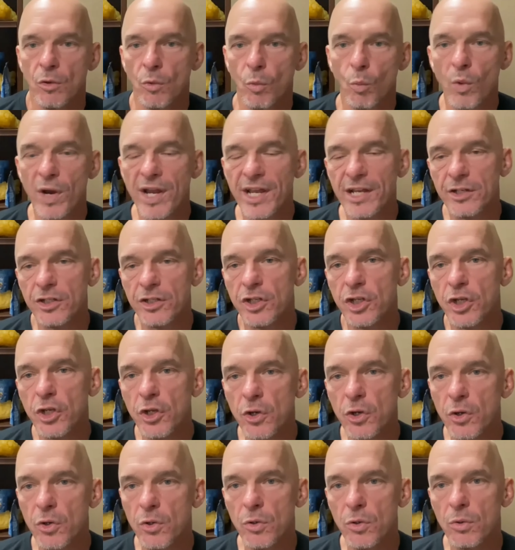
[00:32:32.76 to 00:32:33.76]
When
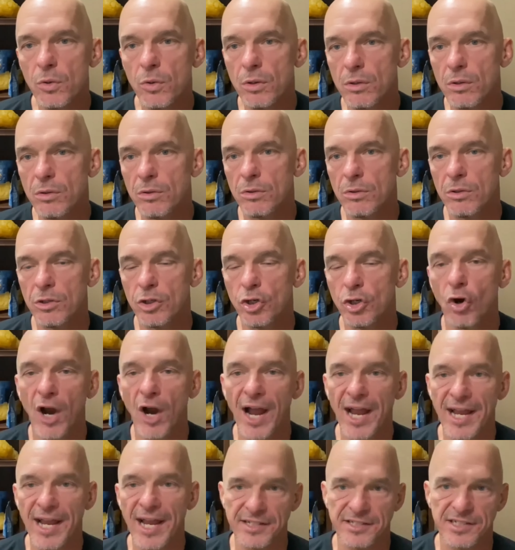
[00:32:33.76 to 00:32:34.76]
you
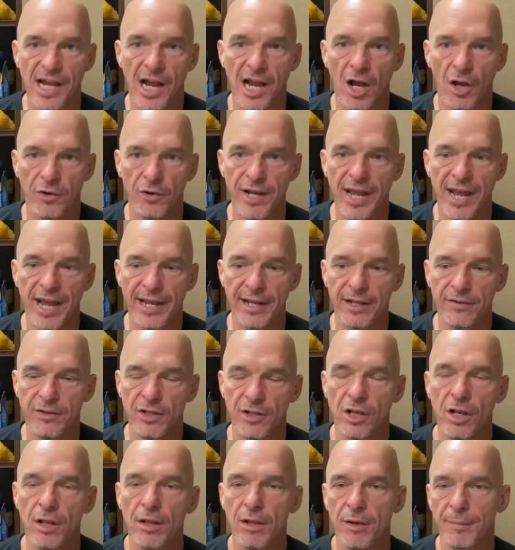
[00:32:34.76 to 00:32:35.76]
grays all day.
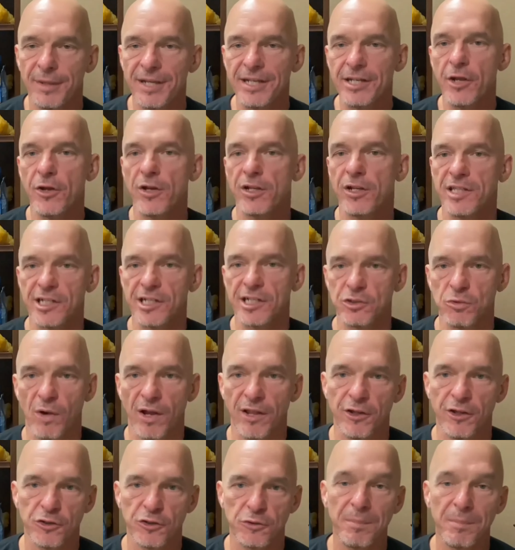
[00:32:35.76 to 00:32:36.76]
Let, let me do it this
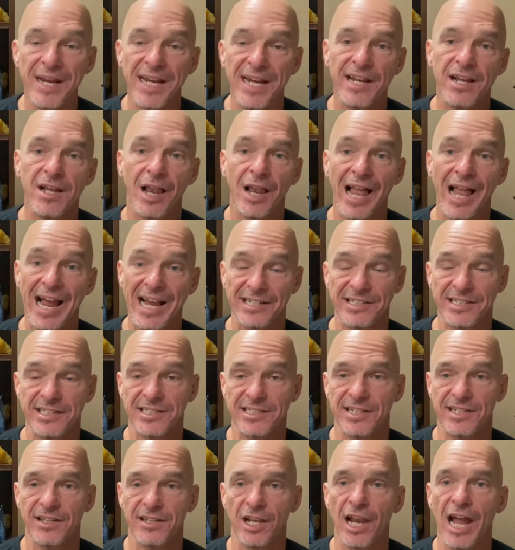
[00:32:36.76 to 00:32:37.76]
way. There's many
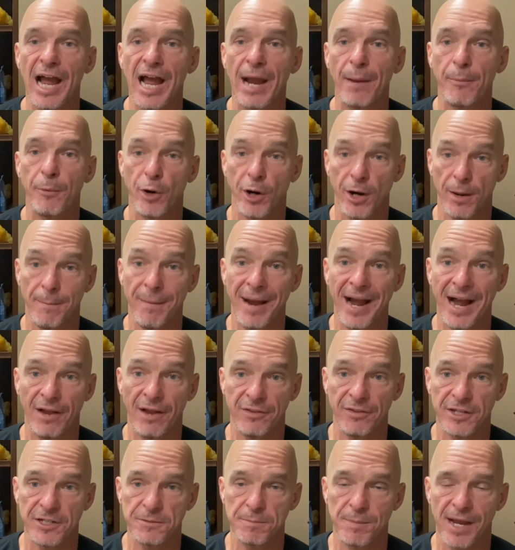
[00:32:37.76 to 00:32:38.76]
classes in the library
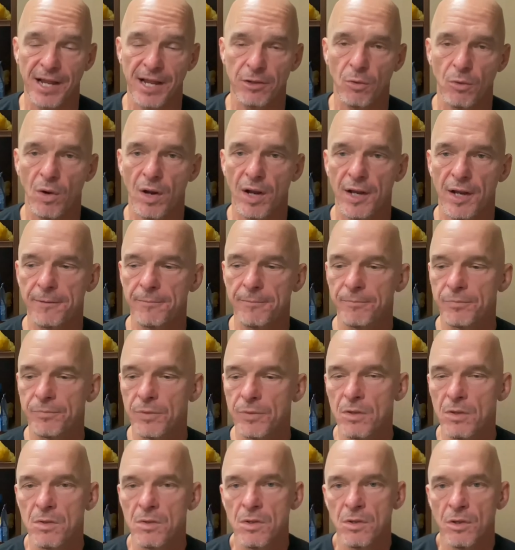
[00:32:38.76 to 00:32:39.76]
about this, by the way.
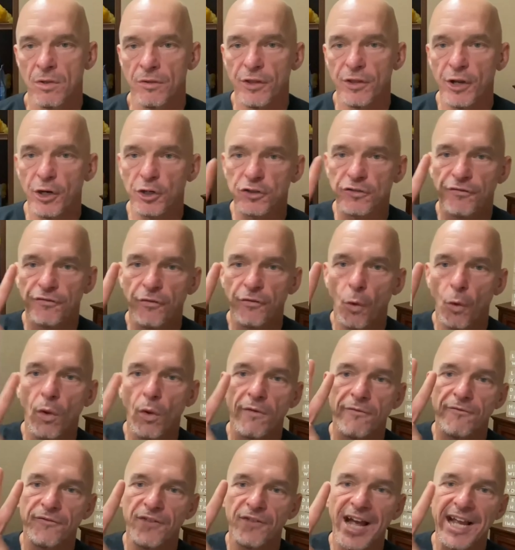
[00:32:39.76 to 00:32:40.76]
There's
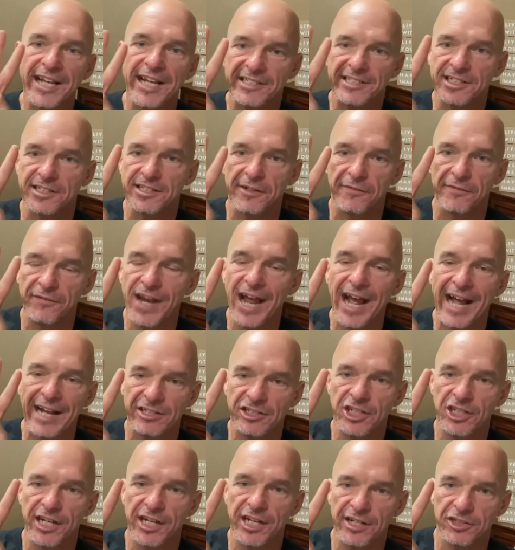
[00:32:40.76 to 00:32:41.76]
four phases of
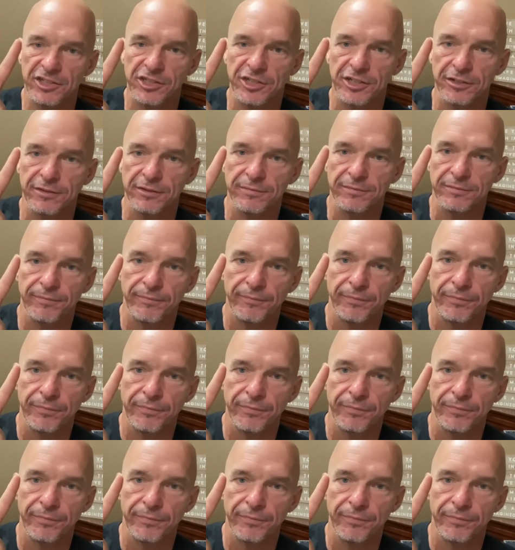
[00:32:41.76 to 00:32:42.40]
digestion.